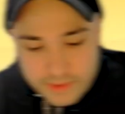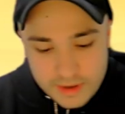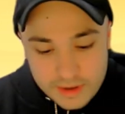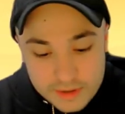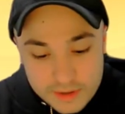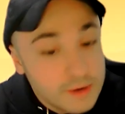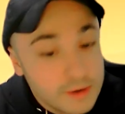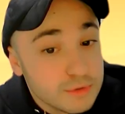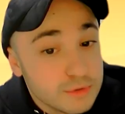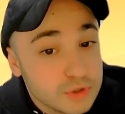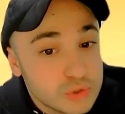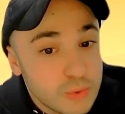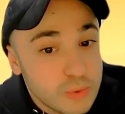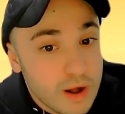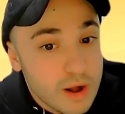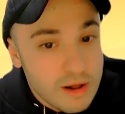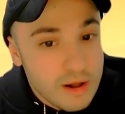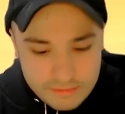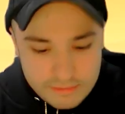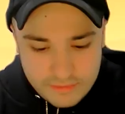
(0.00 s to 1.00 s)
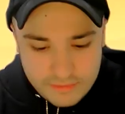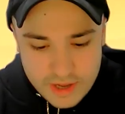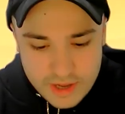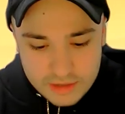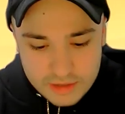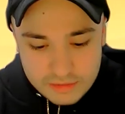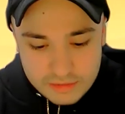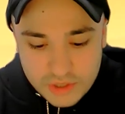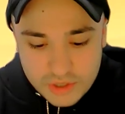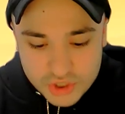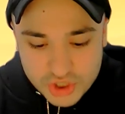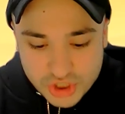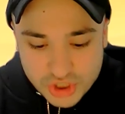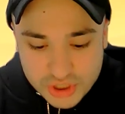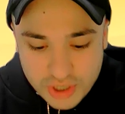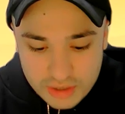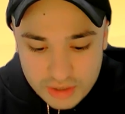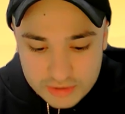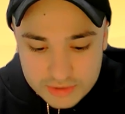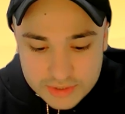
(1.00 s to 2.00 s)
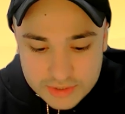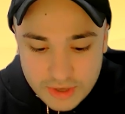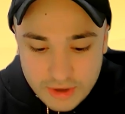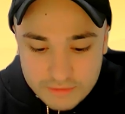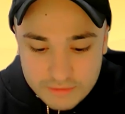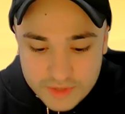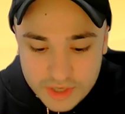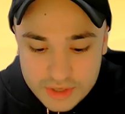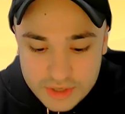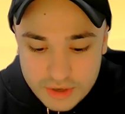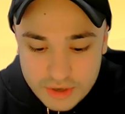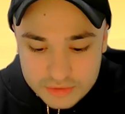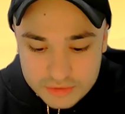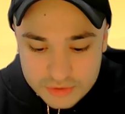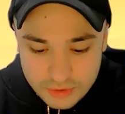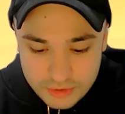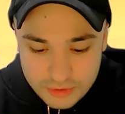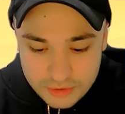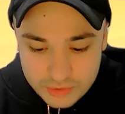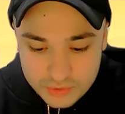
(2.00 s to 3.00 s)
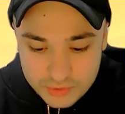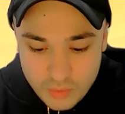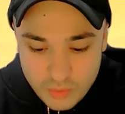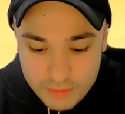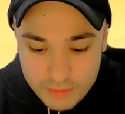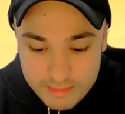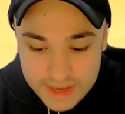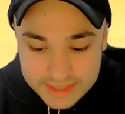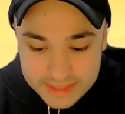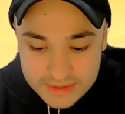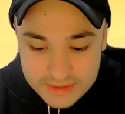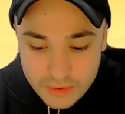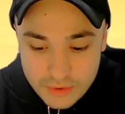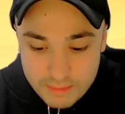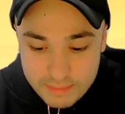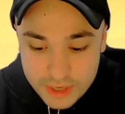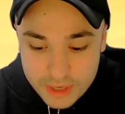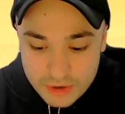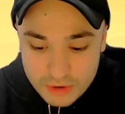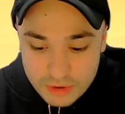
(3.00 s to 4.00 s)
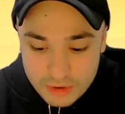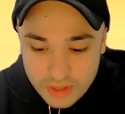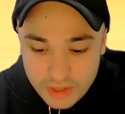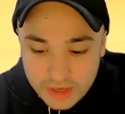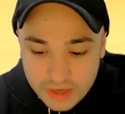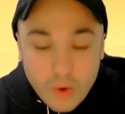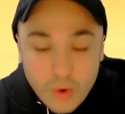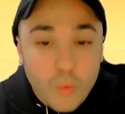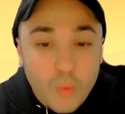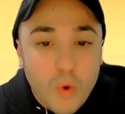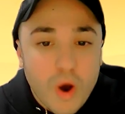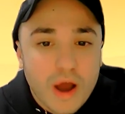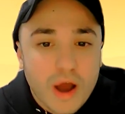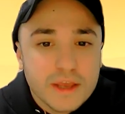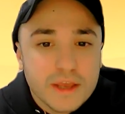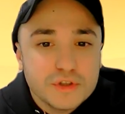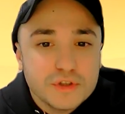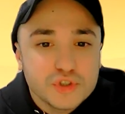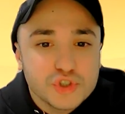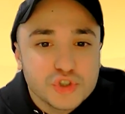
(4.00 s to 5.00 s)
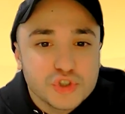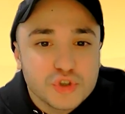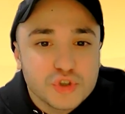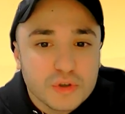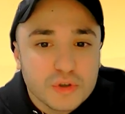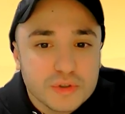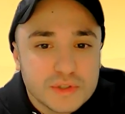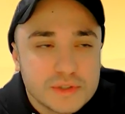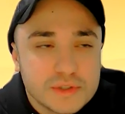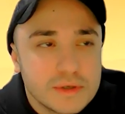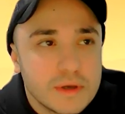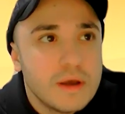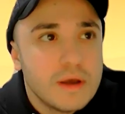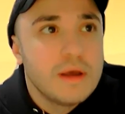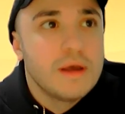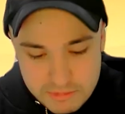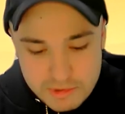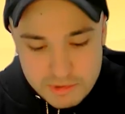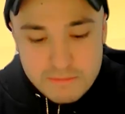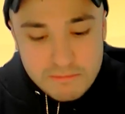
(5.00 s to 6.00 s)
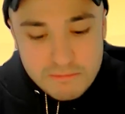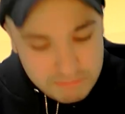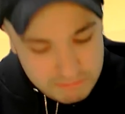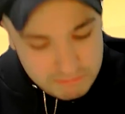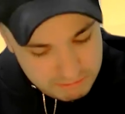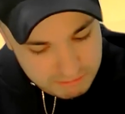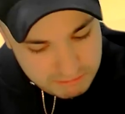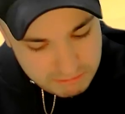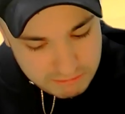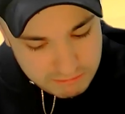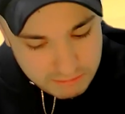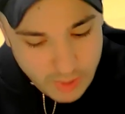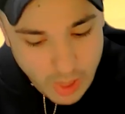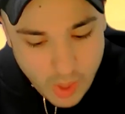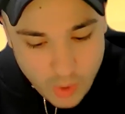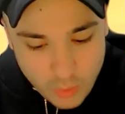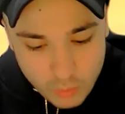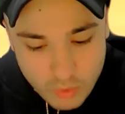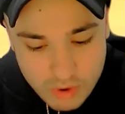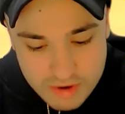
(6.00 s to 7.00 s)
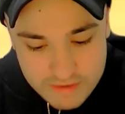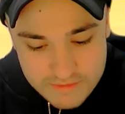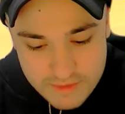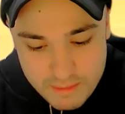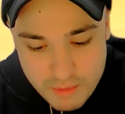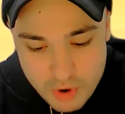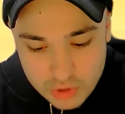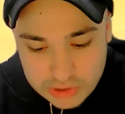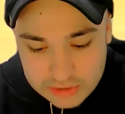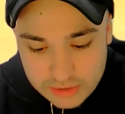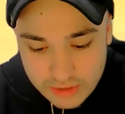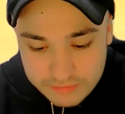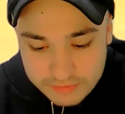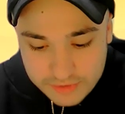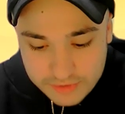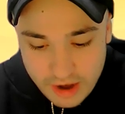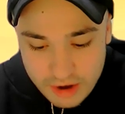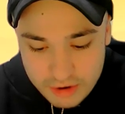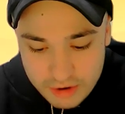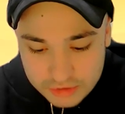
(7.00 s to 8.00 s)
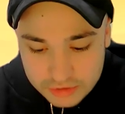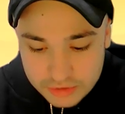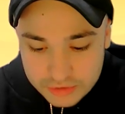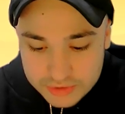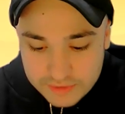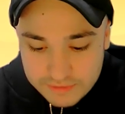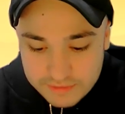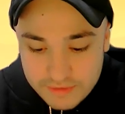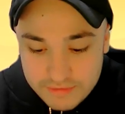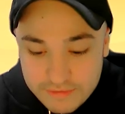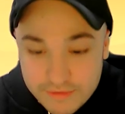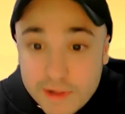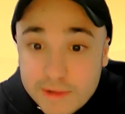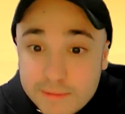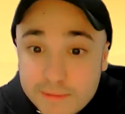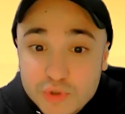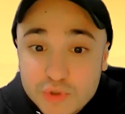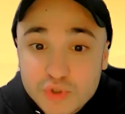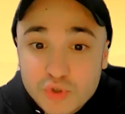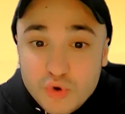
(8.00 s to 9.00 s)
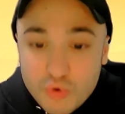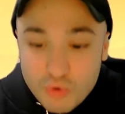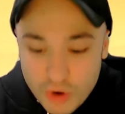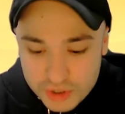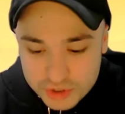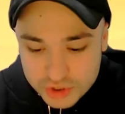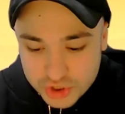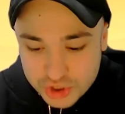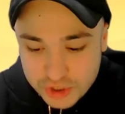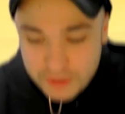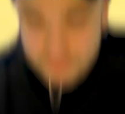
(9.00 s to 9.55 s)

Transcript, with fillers: Number 12, the shells of the young turtles were meant to appear like Hawaiian shirts. One of the most loved characters of the film was Crush,